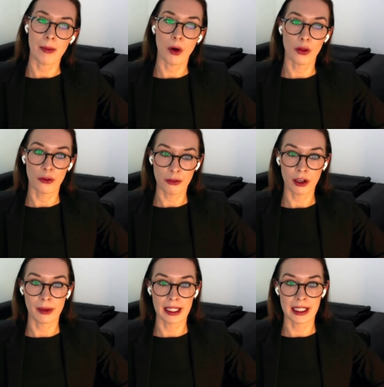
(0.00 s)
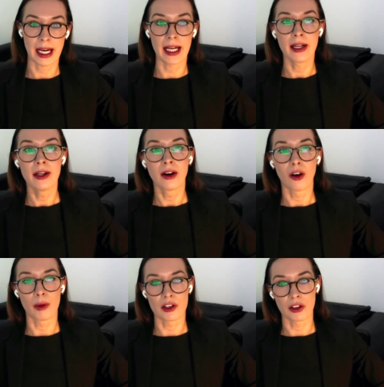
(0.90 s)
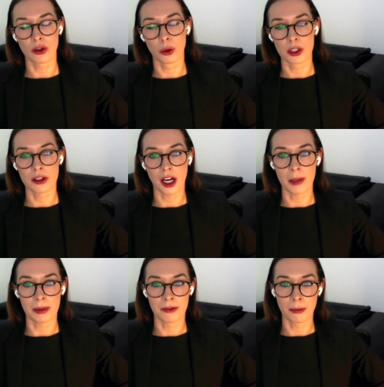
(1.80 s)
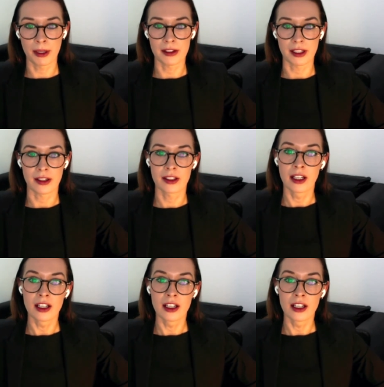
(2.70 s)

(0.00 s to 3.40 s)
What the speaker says: on the following day on which the court is open for business.